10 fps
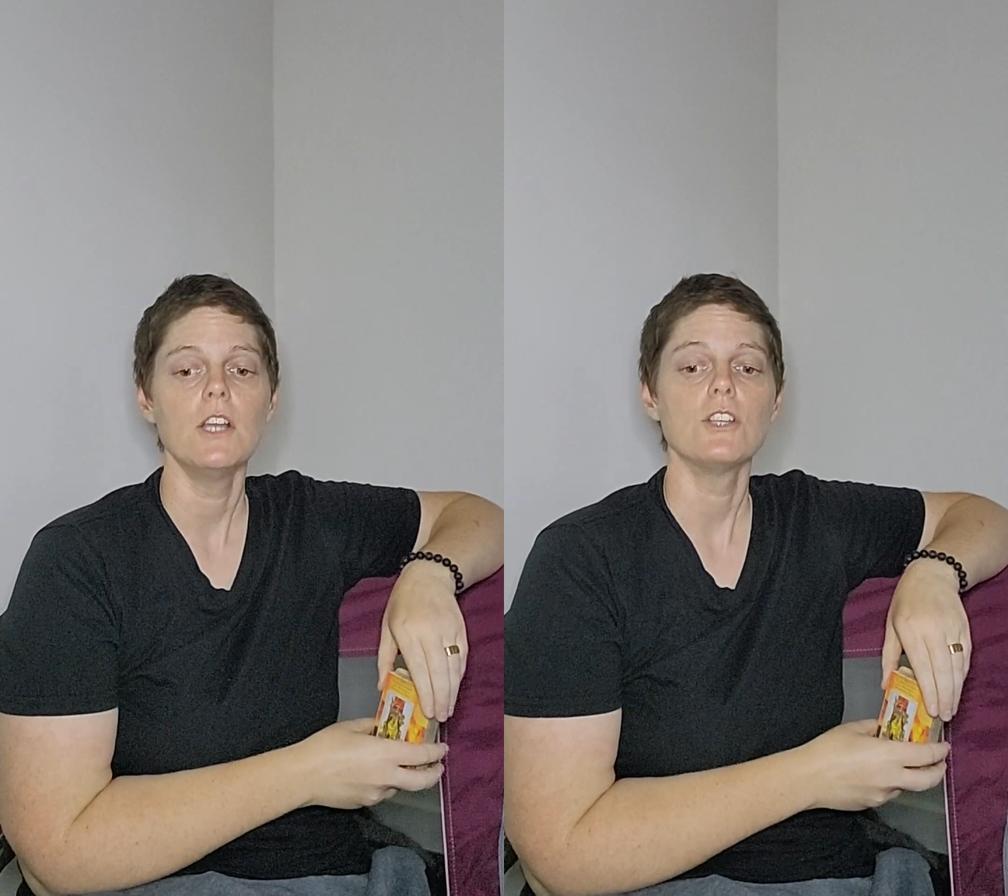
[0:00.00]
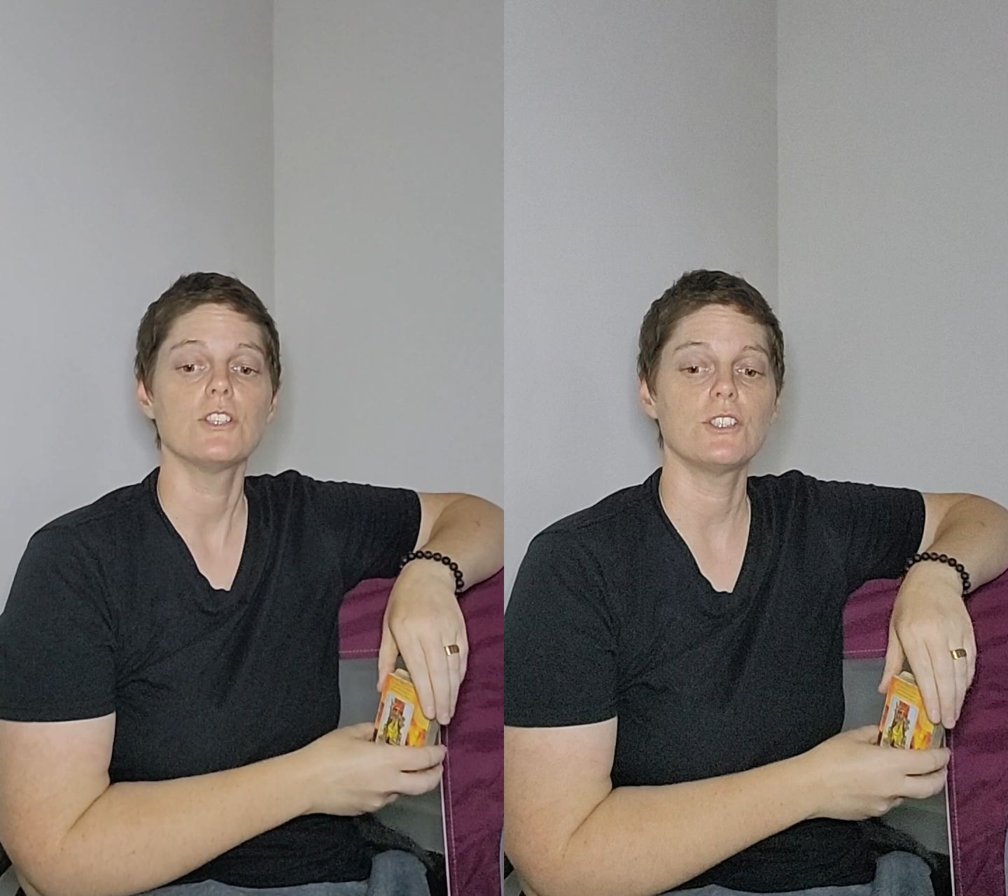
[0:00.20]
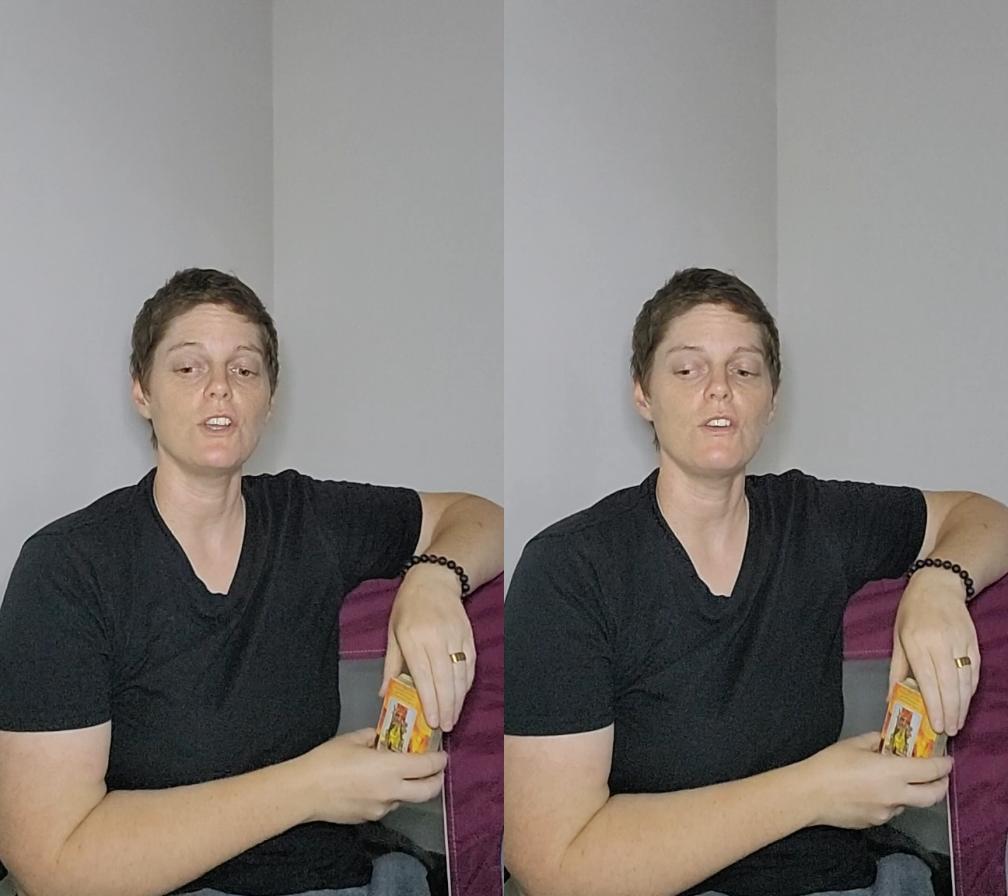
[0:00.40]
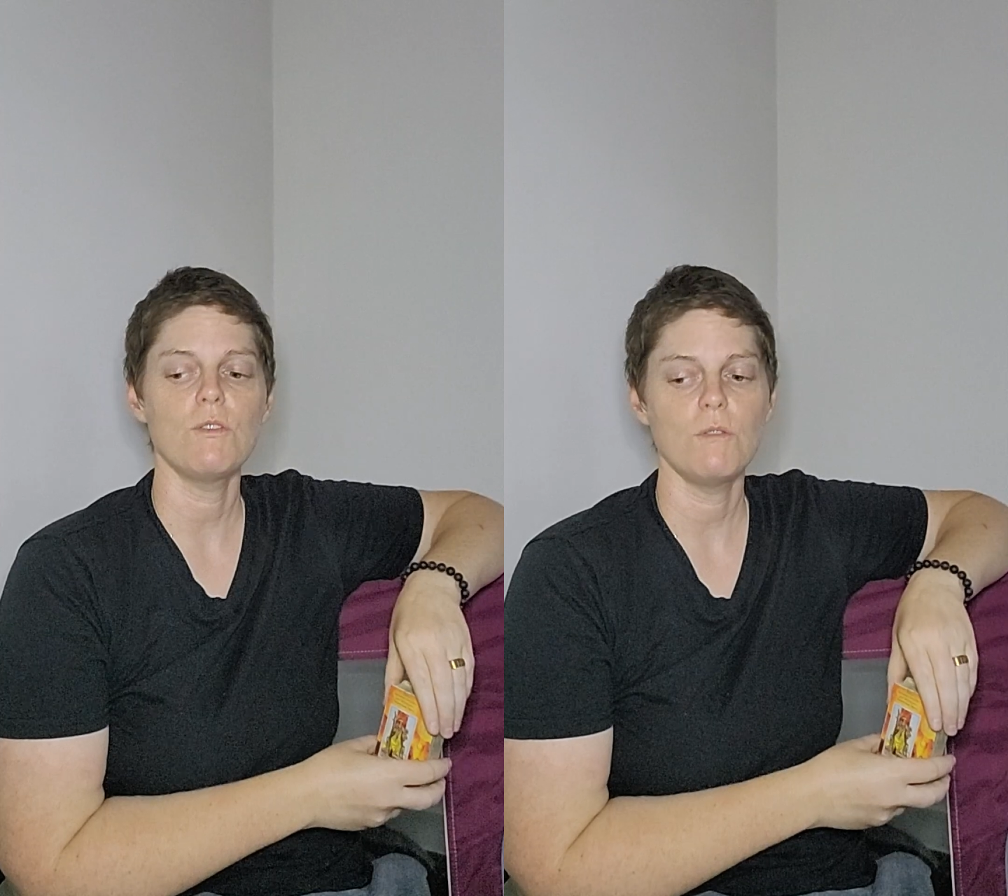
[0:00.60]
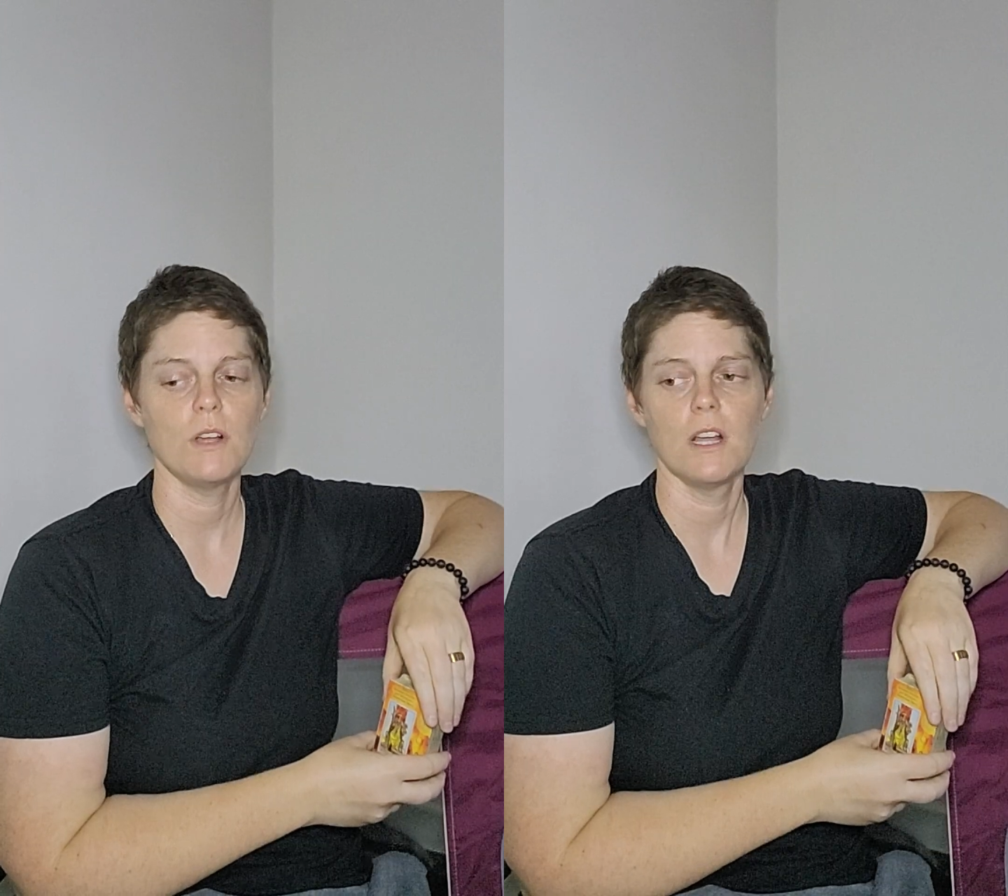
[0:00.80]

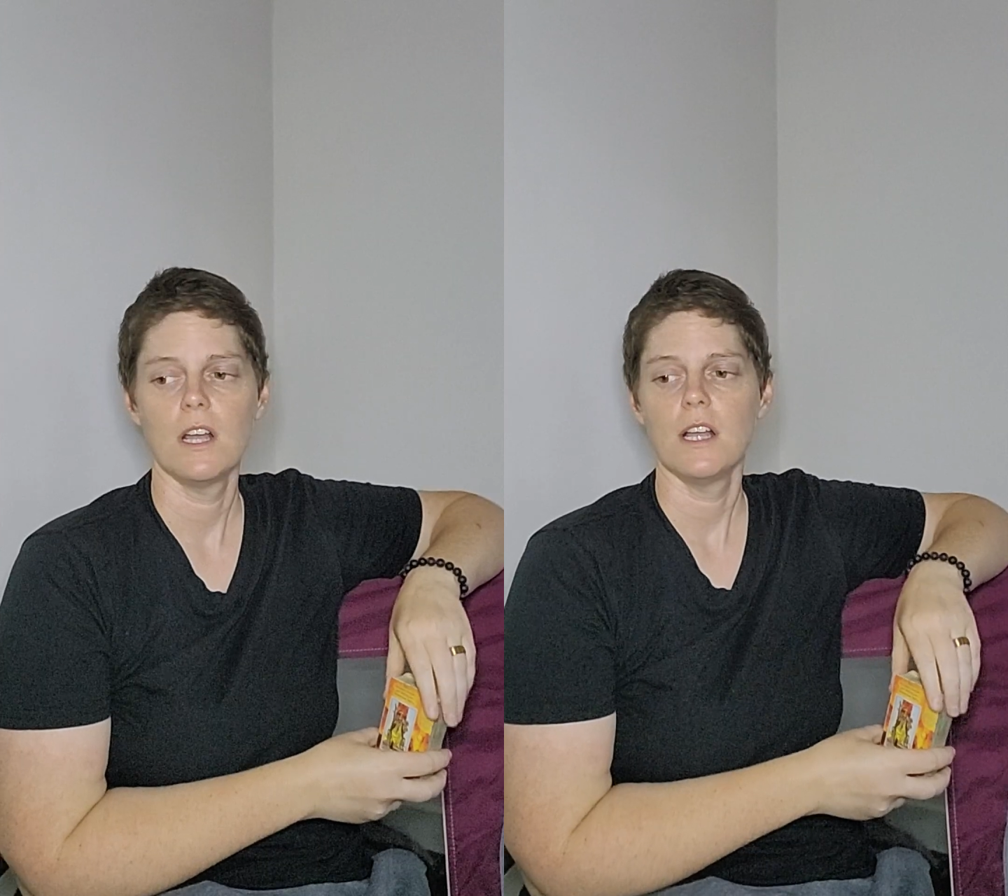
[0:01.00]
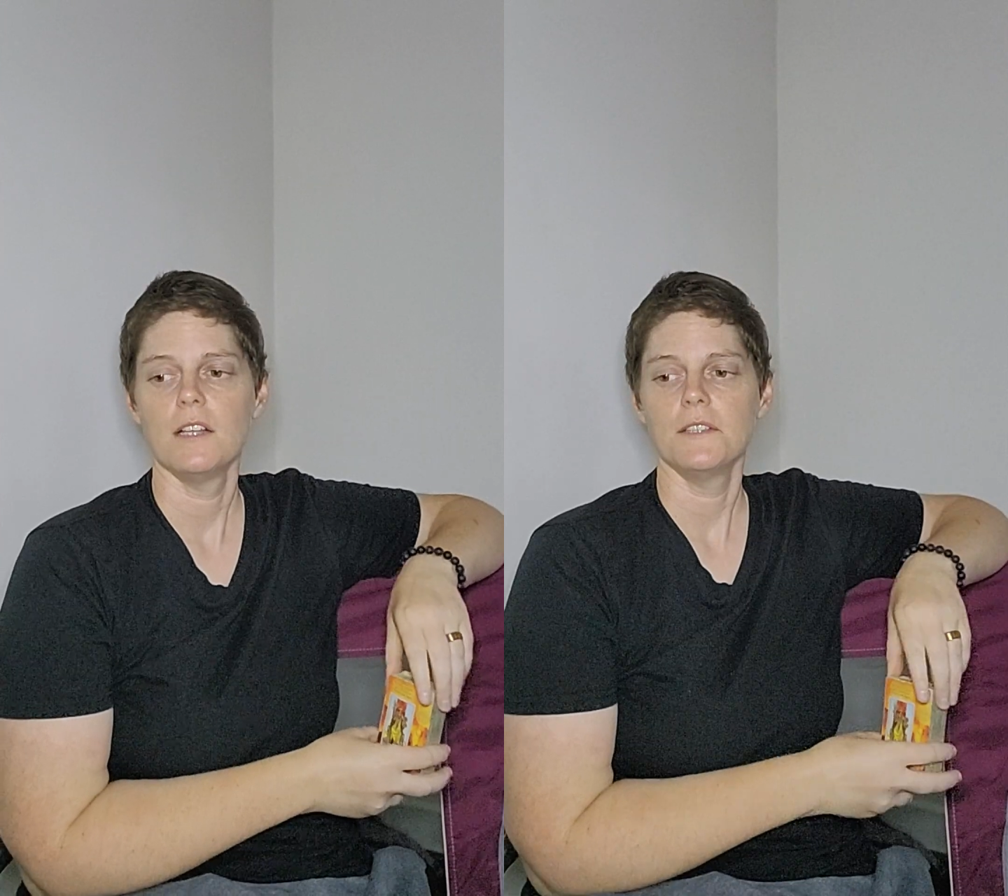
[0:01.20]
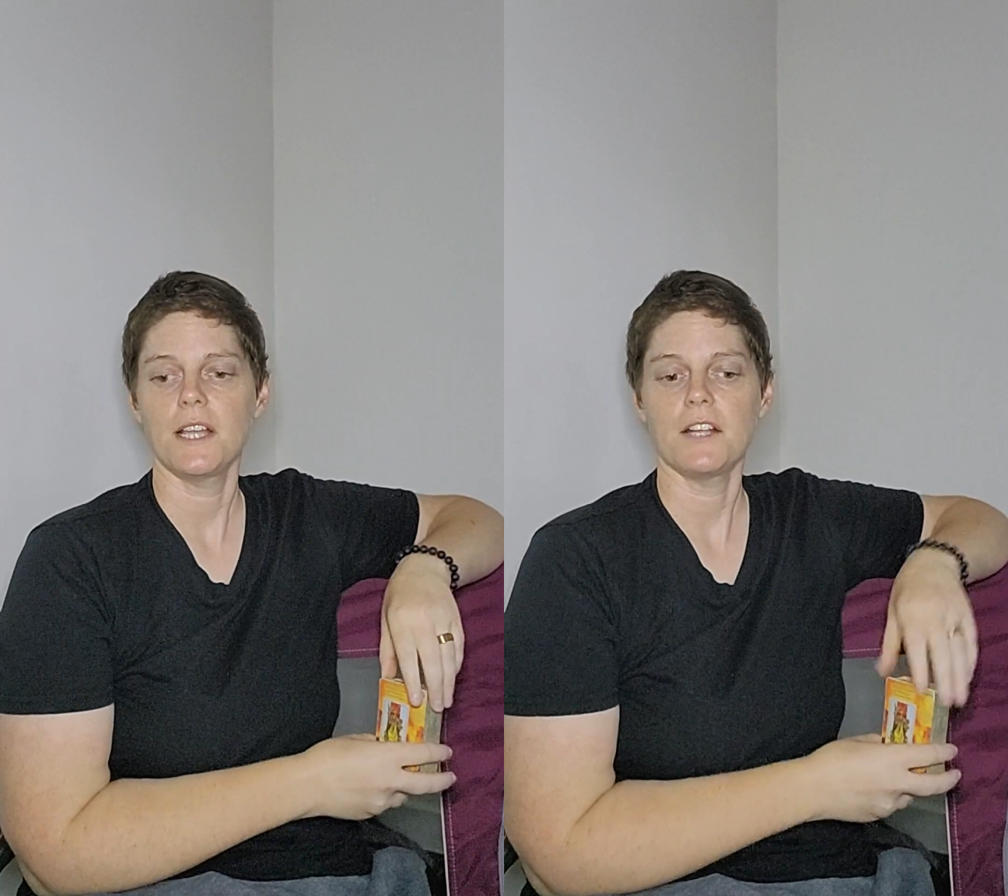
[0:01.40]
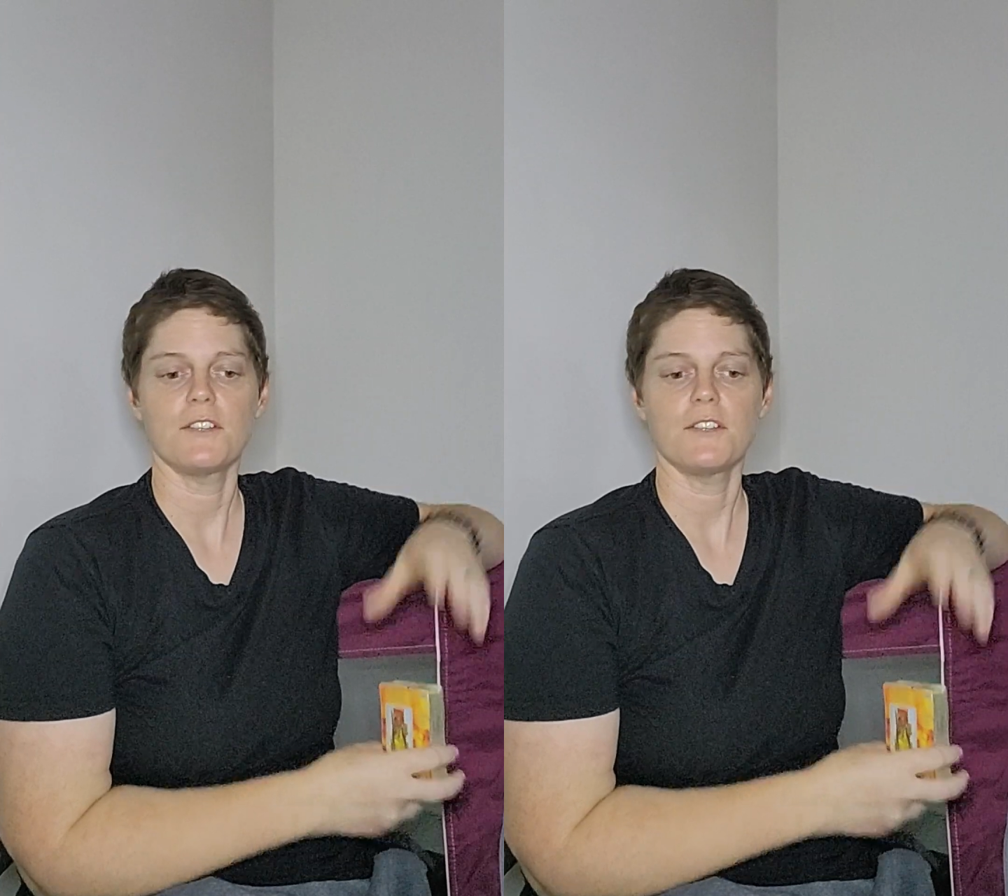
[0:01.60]
So, Sag,